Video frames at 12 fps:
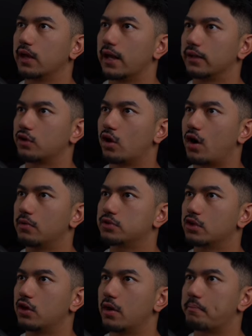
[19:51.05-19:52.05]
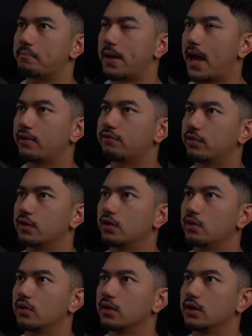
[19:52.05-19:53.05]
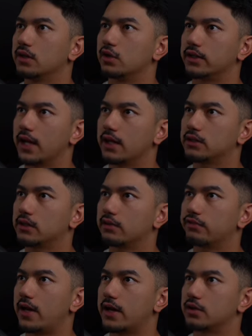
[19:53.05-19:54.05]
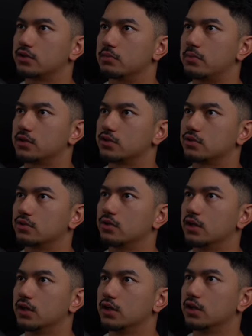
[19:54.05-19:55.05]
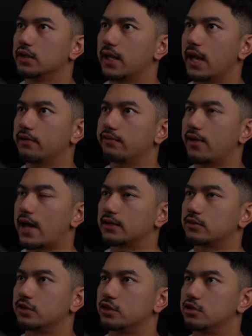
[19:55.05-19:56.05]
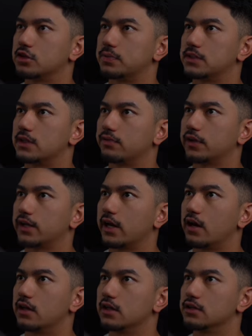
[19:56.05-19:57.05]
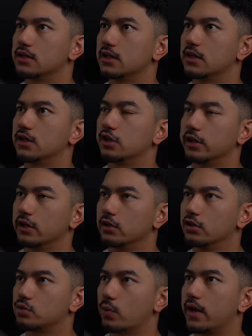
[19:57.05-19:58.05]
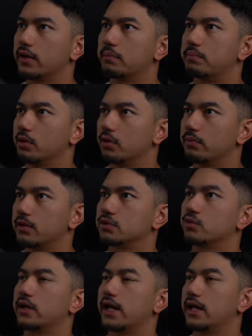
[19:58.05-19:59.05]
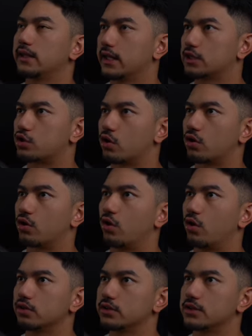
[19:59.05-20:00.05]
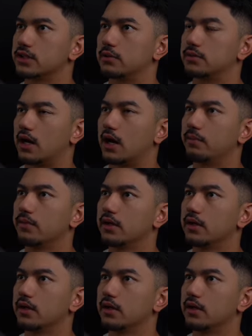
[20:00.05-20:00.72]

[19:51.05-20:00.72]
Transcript: And carbs are not bad for you. You can't turn fat into muscle. You can't fat reduce specific areas. You can lose weight, build muscle, and get stronger all at the same time.